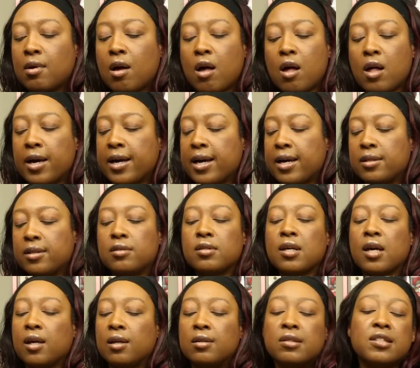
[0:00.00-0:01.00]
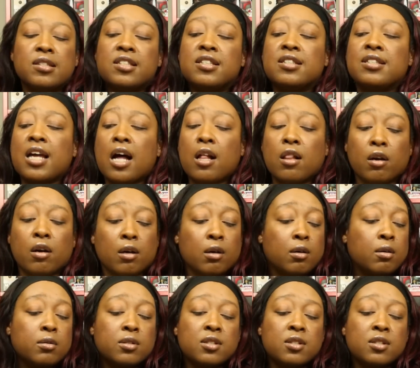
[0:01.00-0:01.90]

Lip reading: All I gotta say, stellar.